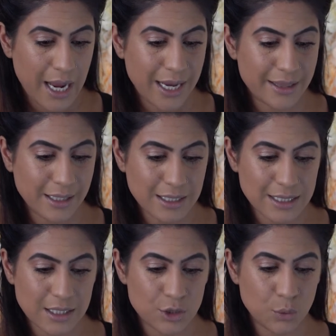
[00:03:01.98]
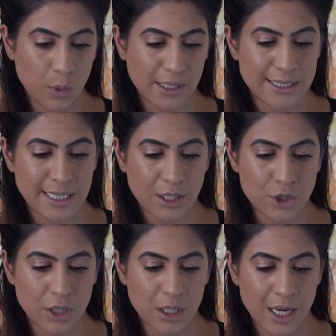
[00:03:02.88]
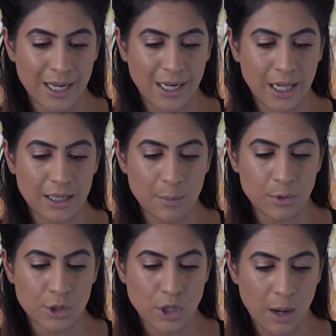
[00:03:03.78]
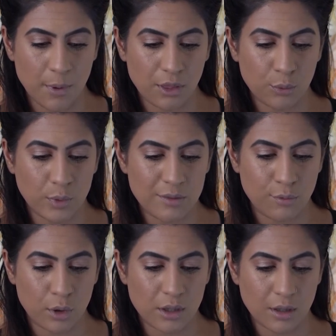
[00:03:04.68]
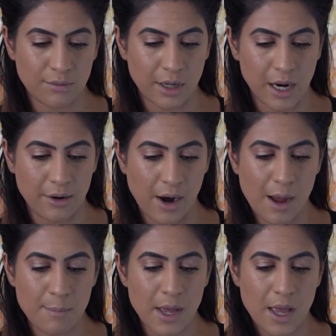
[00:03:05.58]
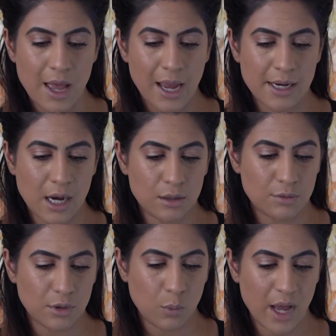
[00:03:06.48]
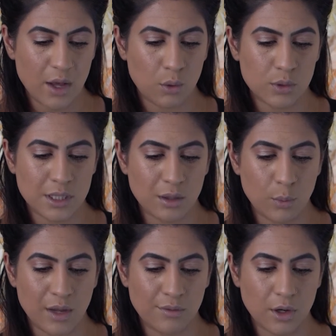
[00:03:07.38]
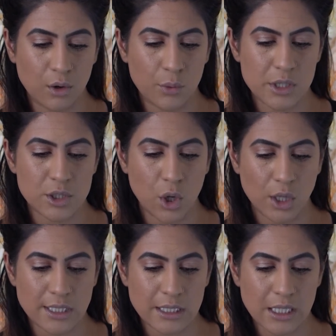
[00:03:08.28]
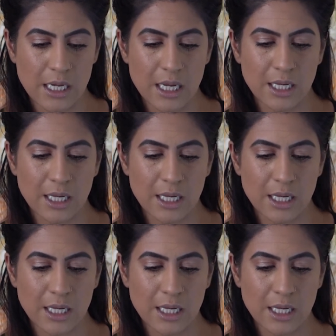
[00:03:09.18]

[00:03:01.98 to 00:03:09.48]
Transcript: And then it says you want to section and clip the top 3/4 of your hair up and out of your way, holding the waiver horizontally.